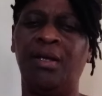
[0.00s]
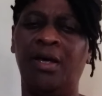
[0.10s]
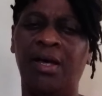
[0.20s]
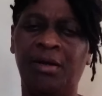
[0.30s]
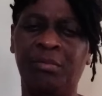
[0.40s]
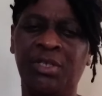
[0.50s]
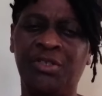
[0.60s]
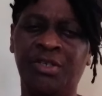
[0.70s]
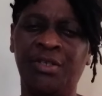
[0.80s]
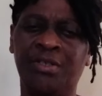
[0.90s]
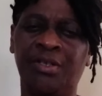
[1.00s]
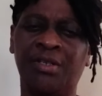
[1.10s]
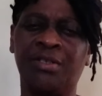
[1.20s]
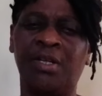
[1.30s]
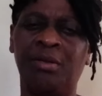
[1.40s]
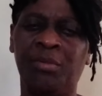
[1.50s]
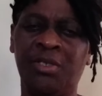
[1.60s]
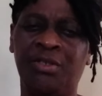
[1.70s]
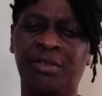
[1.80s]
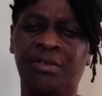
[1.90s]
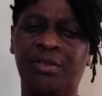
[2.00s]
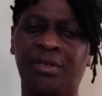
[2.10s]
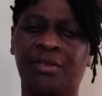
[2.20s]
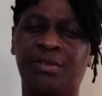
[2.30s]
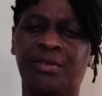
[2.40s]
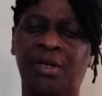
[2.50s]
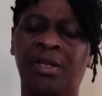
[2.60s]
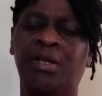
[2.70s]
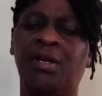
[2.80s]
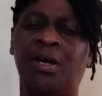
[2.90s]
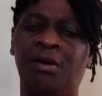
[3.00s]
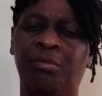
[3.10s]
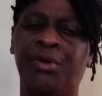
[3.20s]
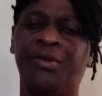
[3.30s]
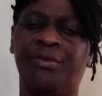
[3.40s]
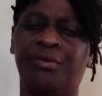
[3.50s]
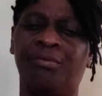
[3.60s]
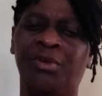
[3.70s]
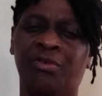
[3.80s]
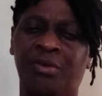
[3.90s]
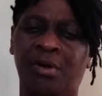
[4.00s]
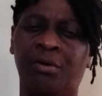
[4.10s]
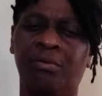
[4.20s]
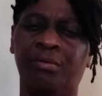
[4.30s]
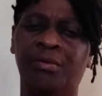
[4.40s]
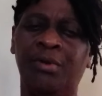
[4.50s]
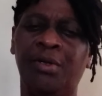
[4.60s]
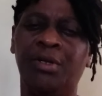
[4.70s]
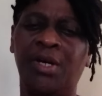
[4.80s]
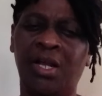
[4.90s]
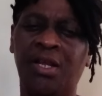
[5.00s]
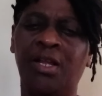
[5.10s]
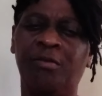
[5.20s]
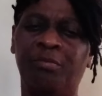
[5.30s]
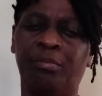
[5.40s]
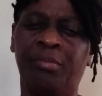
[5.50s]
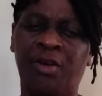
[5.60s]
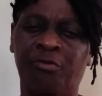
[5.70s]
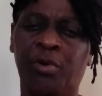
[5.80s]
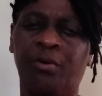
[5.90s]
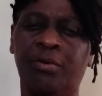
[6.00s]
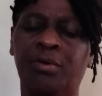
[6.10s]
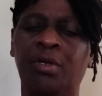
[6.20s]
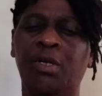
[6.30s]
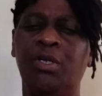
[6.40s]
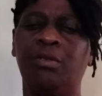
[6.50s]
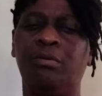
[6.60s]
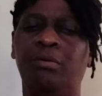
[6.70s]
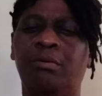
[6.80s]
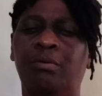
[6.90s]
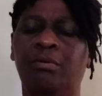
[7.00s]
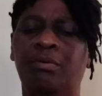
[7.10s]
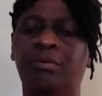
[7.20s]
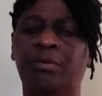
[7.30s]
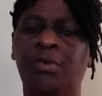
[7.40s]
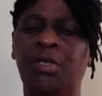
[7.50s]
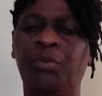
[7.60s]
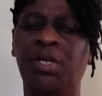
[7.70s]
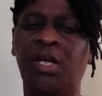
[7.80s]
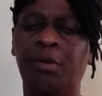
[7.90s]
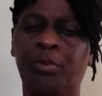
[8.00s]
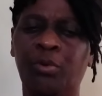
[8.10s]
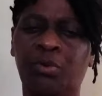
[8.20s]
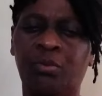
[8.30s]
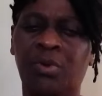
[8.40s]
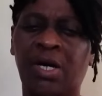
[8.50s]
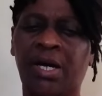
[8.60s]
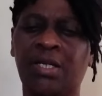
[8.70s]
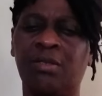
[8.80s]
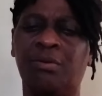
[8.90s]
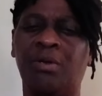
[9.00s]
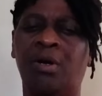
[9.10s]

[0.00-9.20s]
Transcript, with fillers: Help me, Jesus, help me, Jesus. And he always reached down and help Bev Brown. So he will help you too, guys.